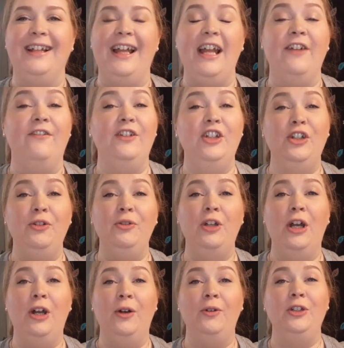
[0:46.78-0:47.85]
If you
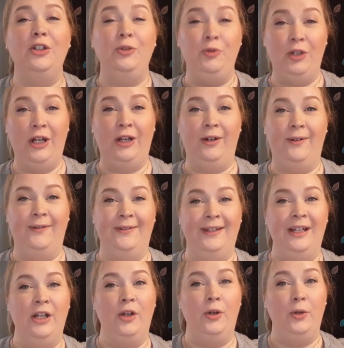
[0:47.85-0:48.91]
know, you know
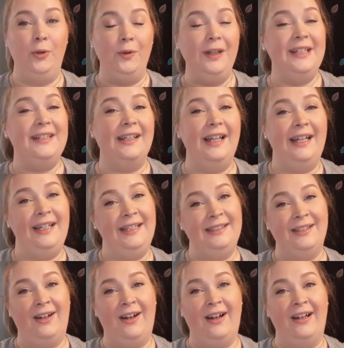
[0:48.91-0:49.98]
who these ladies
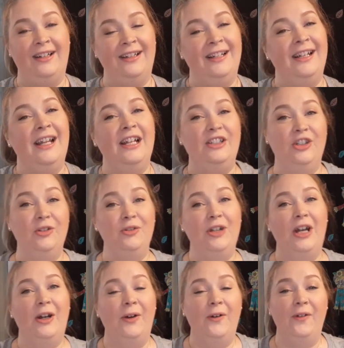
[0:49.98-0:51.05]
are. You
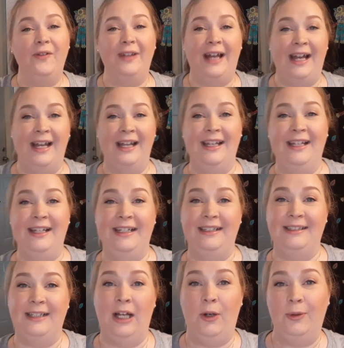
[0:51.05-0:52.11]
know that
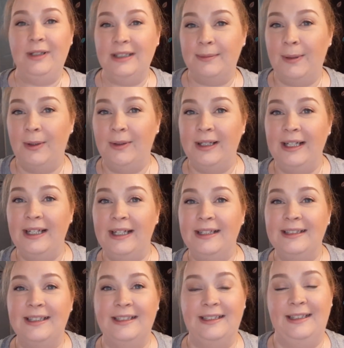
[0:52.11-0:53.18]
it's Hocus Pocus,
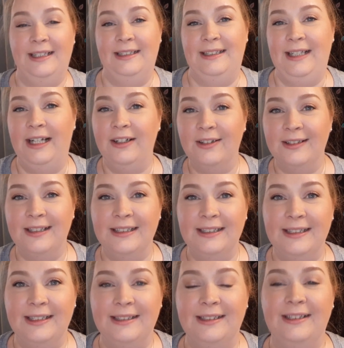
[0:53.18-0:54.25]
and it's the Sanderson
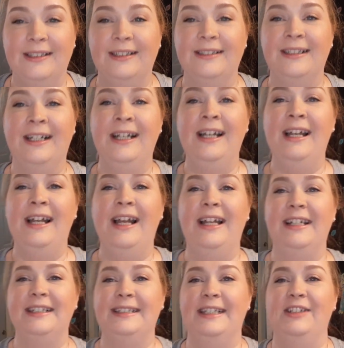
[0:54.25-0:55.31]
sisters, and
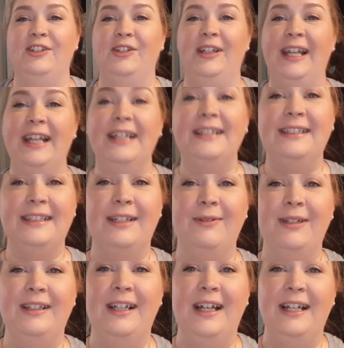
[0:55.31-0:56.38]
it says, "You can't sit
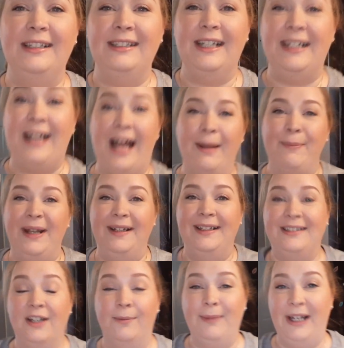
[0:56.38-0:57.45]
with us," and I made
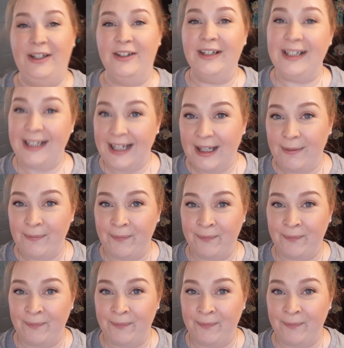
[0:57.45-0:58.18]
this on my Cricut.